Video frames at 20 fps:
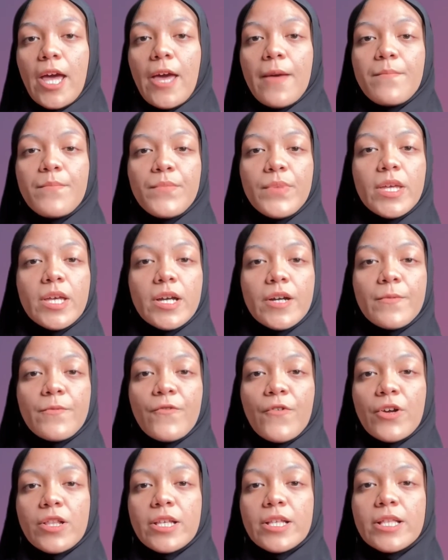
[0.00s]
and be a
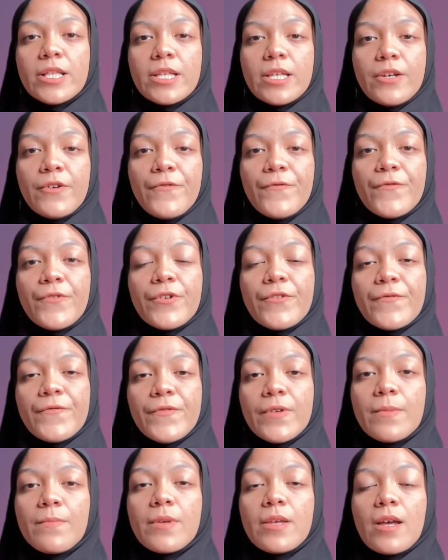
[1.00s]
volunteer for
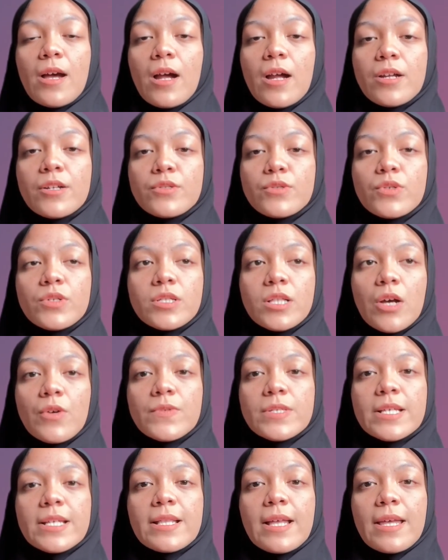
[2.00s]
VBR
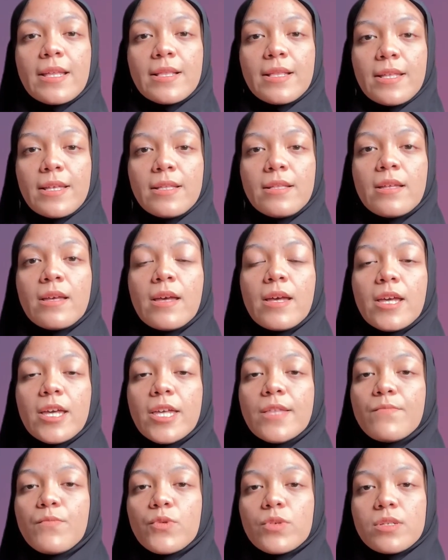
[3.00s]
2019
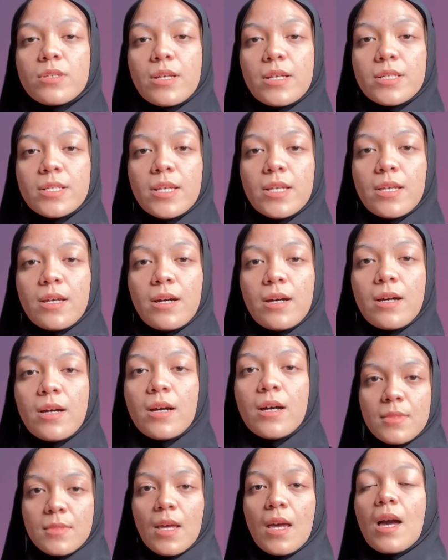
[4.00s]
in Putrajaya.
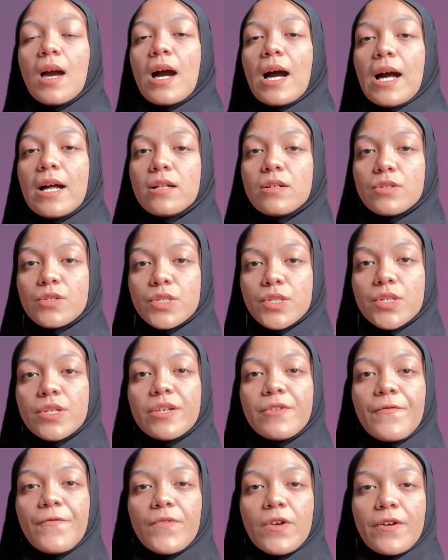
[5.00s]
I also
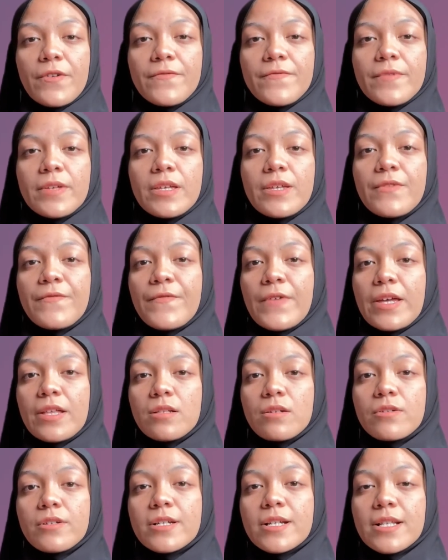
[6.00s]
involved event
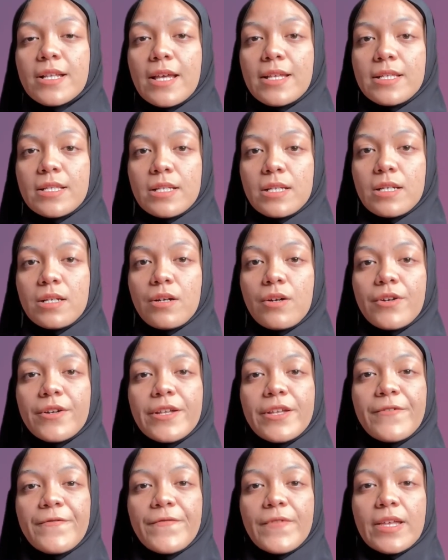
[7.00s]
organizer or
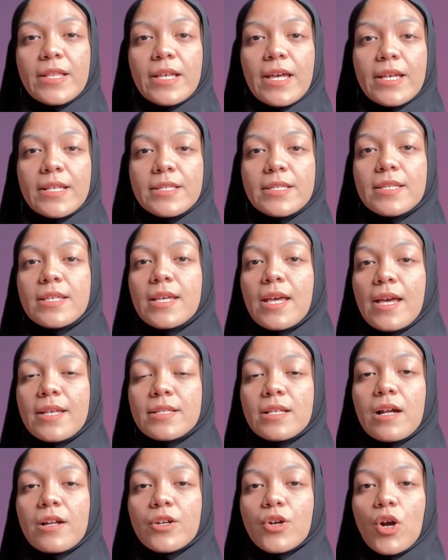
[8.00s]
event as
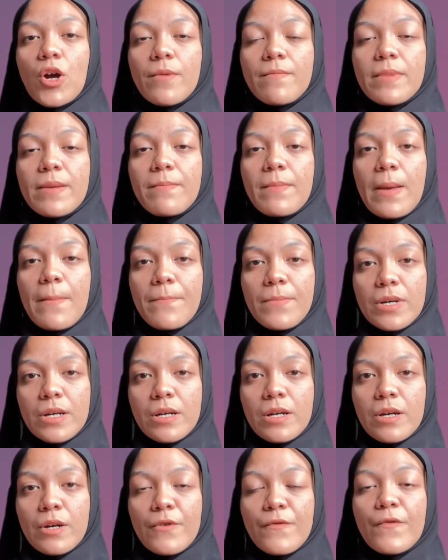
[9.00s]
CSR commit member.
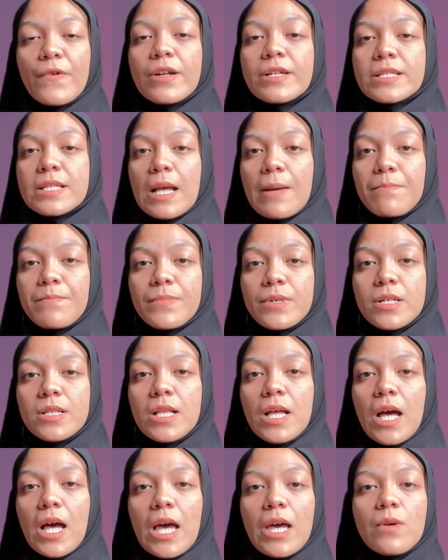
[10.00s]
For example,
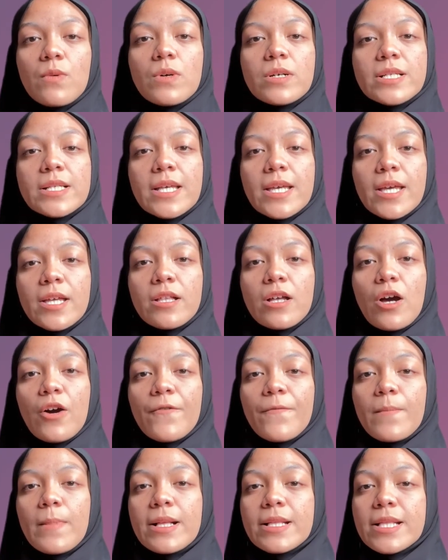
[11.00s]
I was head
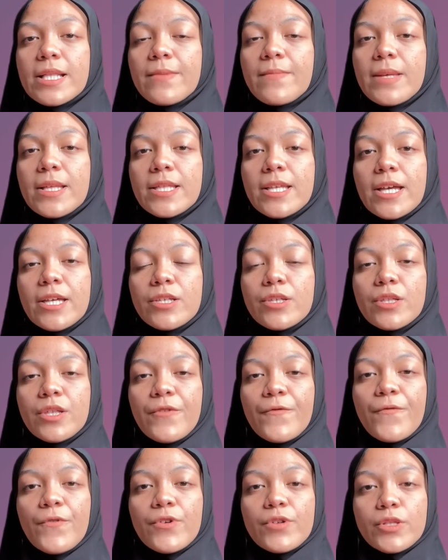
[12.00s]
of multimedia unit
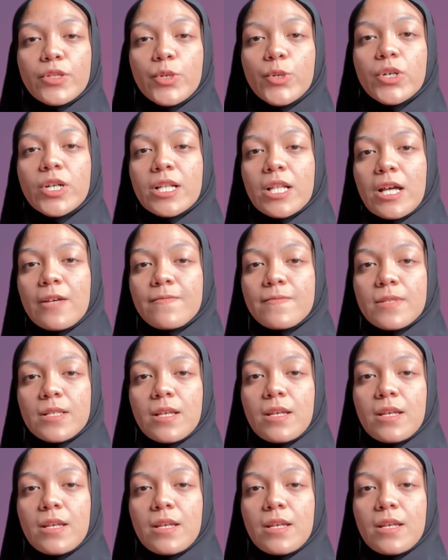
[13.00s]
for two clubs